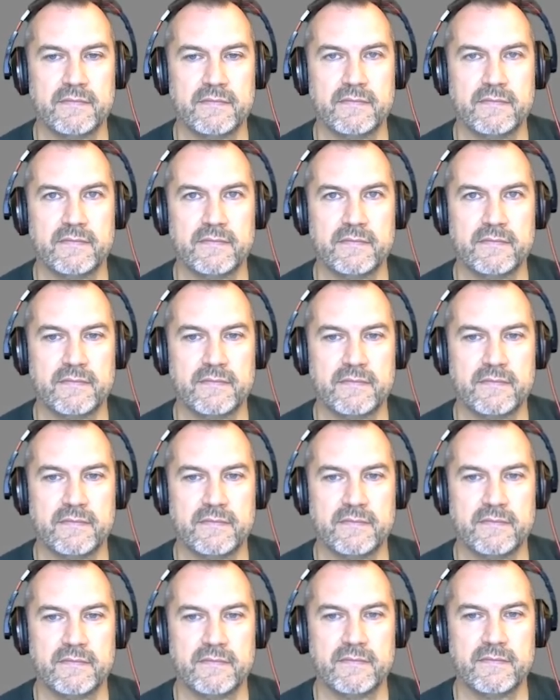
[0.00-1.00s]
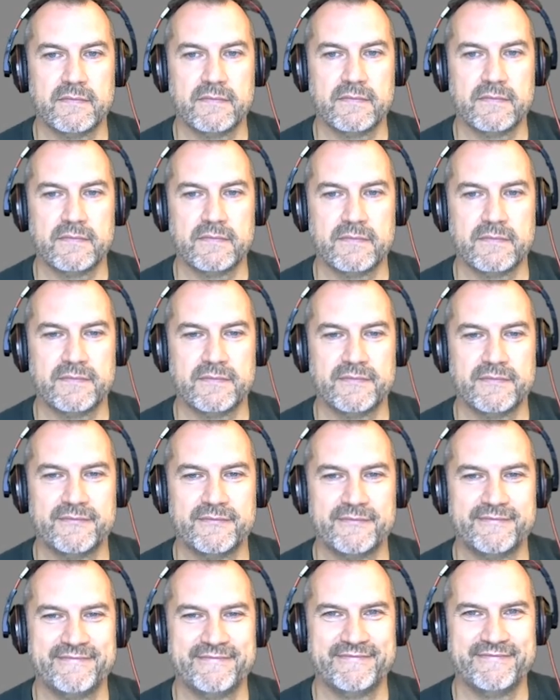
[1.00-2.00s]

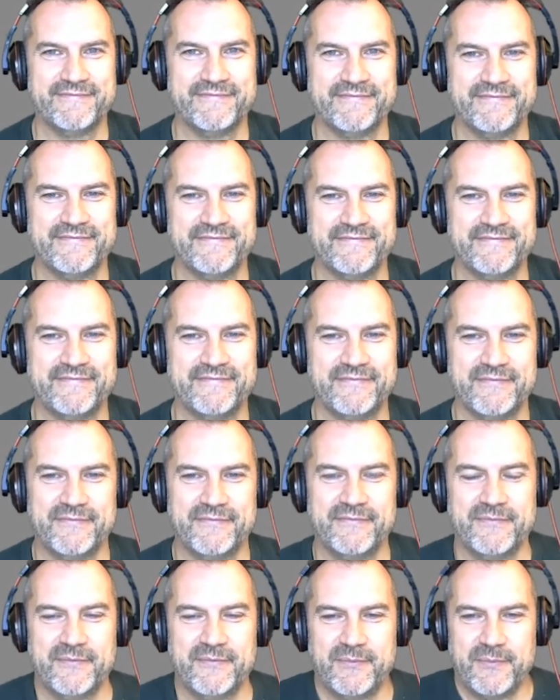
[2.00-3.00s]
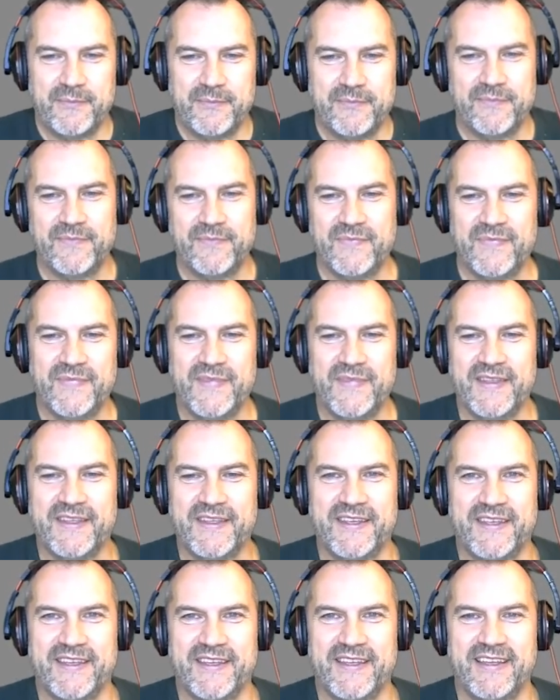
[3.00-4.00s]

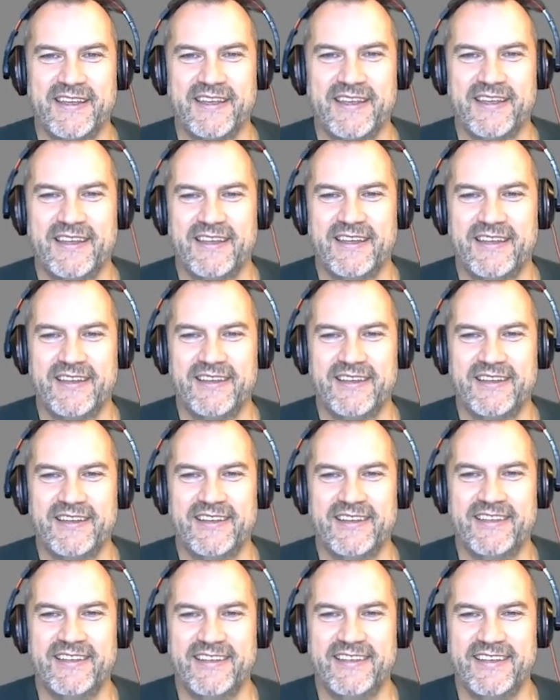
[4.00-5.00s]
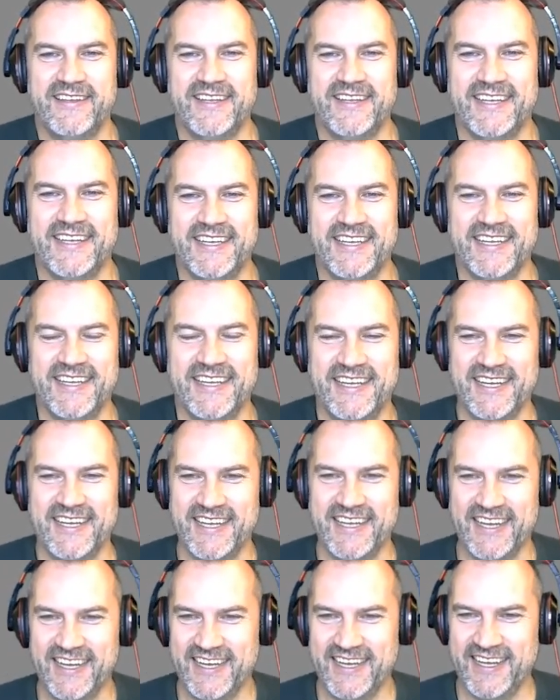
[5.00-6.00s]

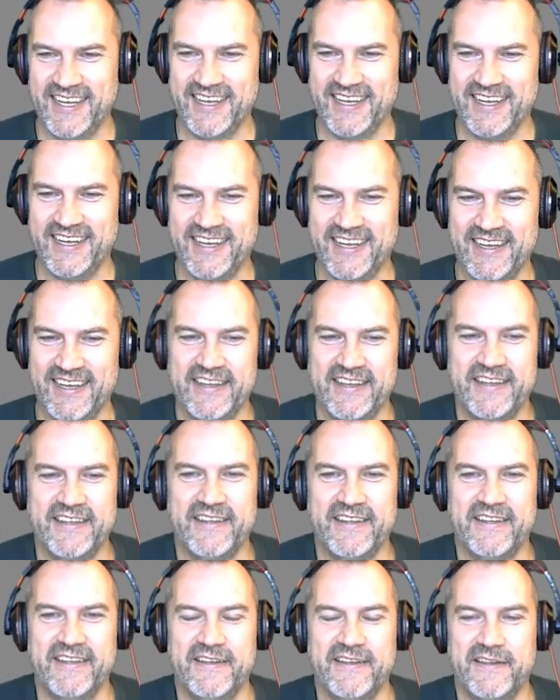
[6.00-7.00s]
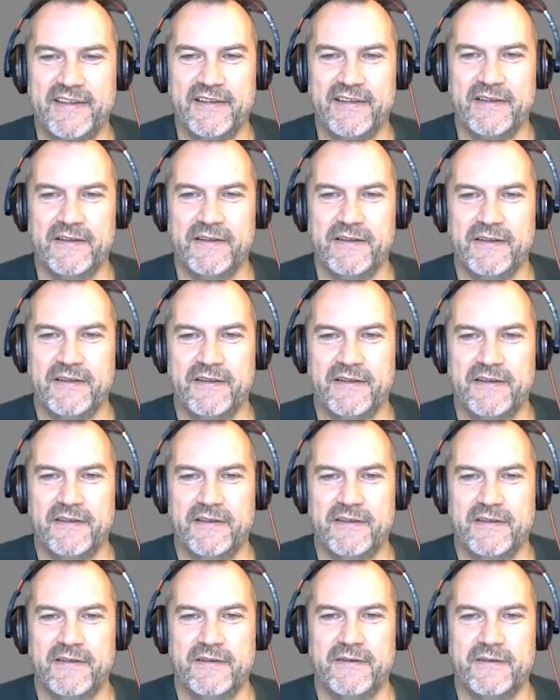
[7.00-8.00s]
The person shown says nothing.